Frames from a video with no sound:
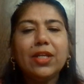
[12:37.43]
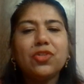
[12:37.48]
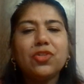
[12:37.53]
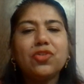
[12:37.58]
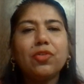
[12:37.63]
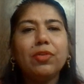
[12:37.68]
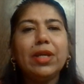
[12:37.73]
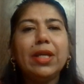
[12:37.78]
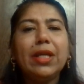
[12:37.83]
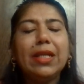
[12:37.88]

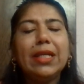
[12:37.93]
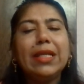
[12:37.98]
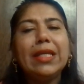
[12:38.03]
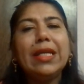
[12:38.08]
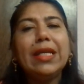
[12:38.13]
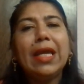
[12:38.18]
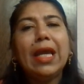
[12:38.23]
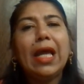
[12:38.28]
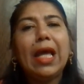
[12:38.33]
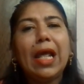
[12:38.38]
It
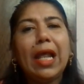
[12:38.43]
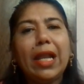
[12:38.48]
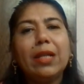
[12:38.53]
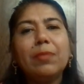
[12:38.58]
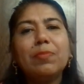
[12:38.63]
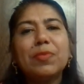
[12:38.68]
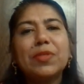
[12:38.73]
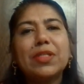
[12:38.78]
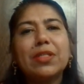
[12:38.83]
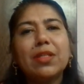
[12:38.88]
really
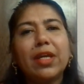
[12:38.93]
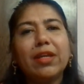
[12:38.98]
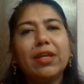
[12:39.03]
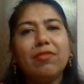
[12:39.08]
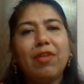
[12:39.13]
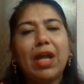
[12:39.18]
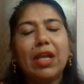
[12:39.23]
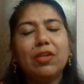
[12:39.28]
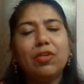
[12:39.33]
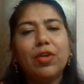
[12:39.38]
helps the
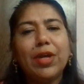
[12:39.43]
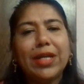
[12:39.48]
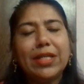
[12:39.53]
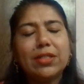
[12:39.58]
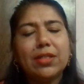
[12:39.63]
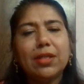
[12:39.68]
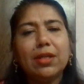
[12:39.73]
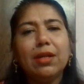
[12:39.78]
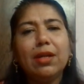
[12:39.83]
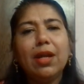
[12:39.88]

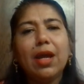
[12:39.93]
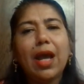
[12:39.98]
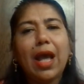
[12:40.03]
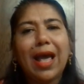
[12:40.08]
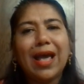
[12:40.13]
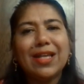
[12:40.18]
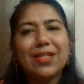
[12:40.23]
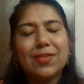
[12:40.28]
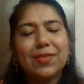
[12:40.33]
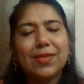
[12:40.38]
evaluator,
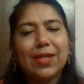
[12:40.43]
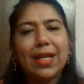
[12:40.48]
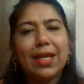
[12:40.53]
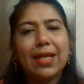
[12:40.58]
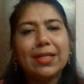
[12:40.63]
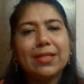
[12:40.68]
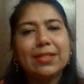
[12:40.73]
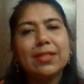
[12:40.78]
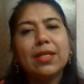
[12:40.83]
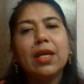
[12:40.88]
as well
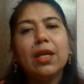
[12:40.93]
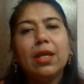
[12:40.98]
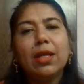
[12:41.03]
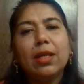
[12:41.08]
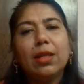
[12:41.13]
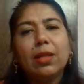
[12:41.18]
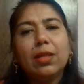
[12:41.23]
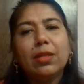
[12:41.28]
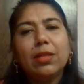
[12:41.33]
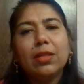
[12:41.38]
as
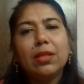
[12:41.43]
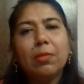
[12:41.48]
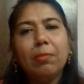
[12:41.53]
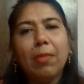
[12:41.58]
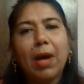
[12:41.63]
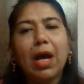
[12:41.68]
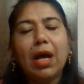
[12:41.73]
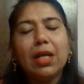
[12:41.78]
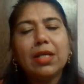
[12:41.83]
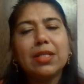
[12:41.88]
the
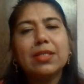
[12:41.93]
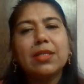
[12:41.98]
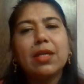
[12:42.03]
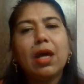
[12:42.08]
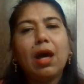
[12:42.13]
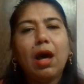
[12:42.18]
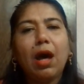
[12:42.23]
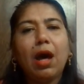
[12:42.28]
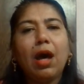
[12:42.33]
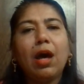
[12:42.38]
marks
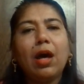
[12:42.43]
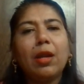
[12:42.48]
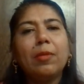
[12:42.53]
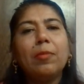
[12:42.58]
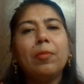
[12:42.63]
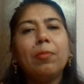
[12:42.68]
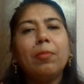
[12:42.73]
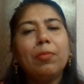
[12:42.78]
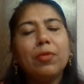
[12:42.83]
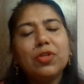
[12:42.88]

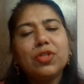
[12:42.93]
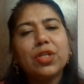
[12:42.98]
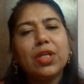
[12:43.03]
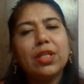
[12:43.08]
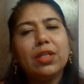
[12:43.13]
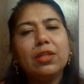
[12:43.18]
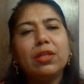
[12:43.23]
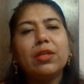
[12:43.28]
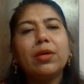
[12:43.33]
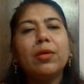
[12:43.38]
are put
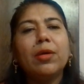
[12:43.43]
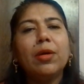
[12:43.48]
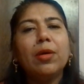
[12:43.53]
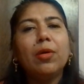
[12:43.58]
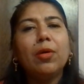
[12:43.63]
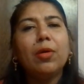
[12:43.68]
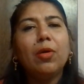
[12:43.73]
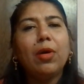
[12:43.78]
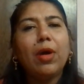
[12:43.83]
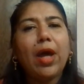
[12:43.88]
in
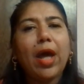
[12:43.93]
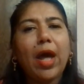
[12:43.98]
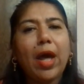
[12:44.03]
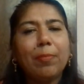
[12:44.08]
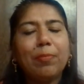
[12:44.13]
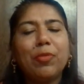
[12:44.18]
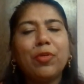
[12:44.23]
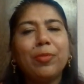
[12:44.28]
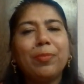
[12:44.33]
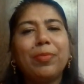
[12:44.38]
the
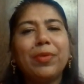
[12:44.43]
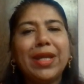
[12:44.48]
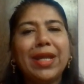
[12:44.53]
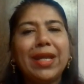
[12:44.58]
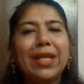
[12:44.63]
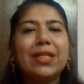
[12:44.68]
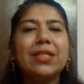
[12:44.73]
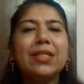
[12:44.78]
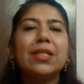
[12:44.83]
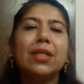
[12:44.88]

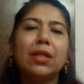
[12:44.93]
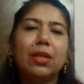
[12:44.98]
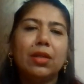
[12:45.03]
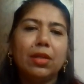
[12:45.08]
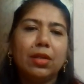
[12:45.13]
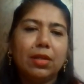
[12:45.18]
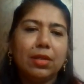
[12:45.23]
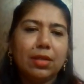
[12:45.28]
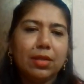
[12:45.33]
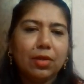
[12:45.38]
appropriate
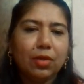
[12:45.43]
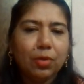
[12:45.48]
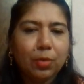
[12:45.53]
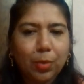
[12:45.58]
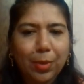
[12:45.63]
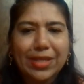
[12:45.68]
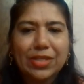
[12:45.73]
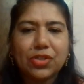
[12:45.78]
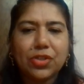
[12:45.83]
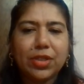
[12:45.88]

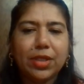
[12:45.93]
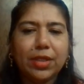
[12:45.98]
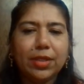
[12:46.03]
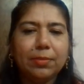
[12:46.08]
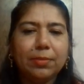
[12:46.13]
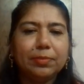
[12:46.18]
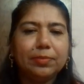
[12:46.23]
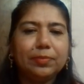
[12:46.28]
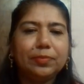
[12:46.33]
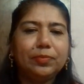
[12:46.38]

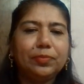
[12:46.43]
question.